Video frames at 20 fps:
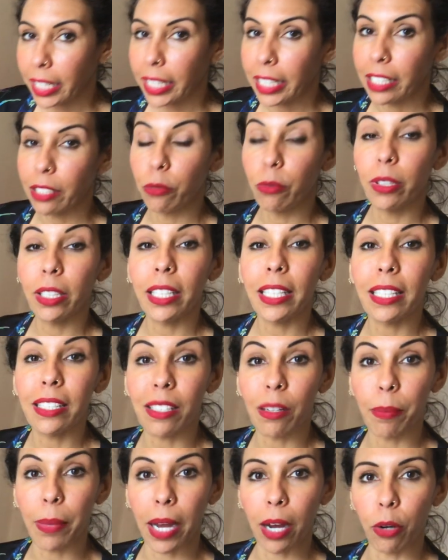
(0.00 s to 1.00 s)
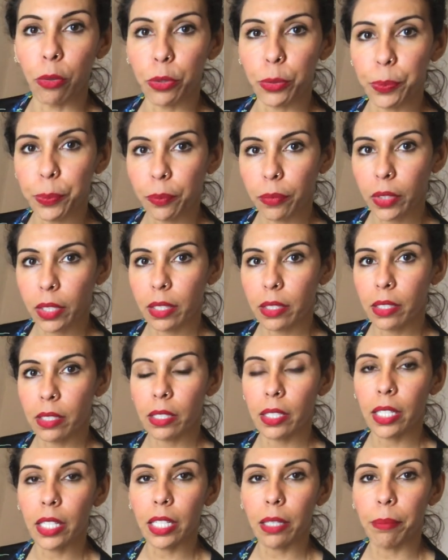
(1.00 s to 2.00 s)
It really is about
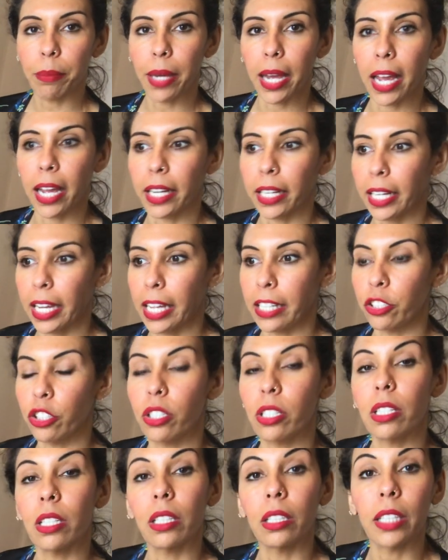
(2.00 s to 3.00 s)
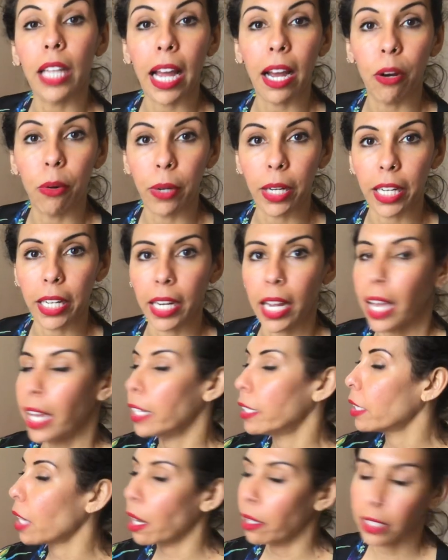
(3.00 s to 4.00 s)
sitting back and just allowing
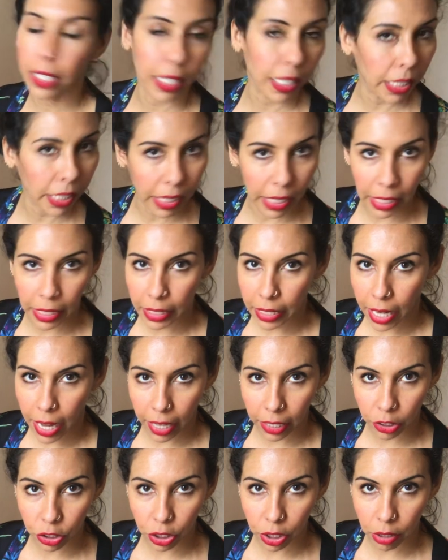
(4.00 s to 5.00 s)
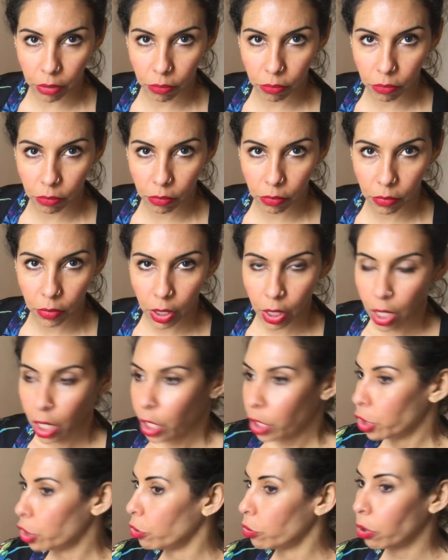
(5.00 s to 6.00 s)
and not taking any action.
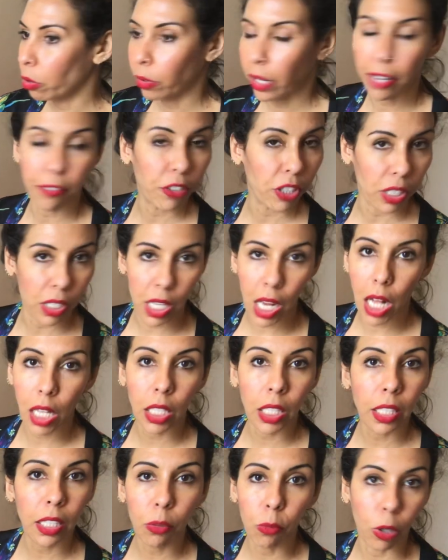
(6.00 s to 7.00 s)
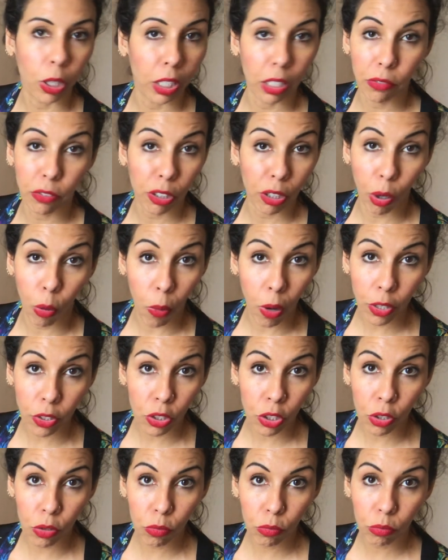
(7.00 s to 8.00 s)
You don't have to tell anyone if you don't want
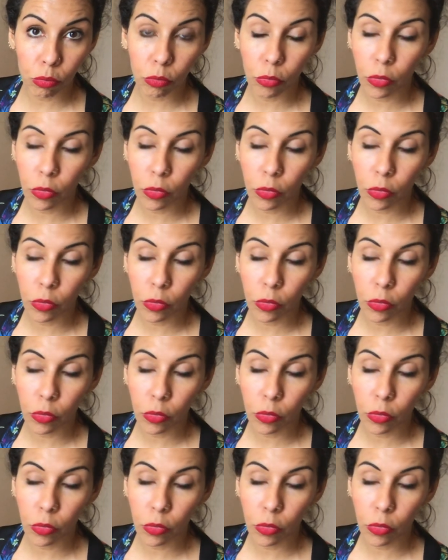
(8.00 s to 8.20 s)
to.